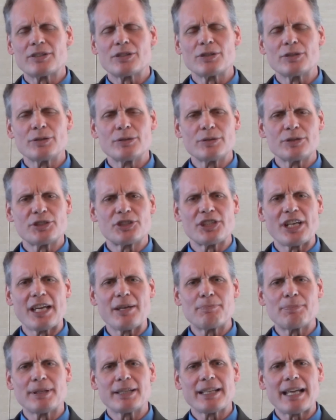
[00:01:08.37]
to
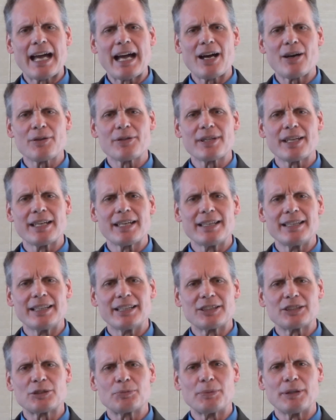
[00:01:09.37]
shaping how they
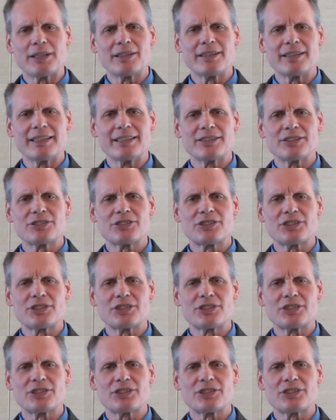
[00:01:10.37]
experience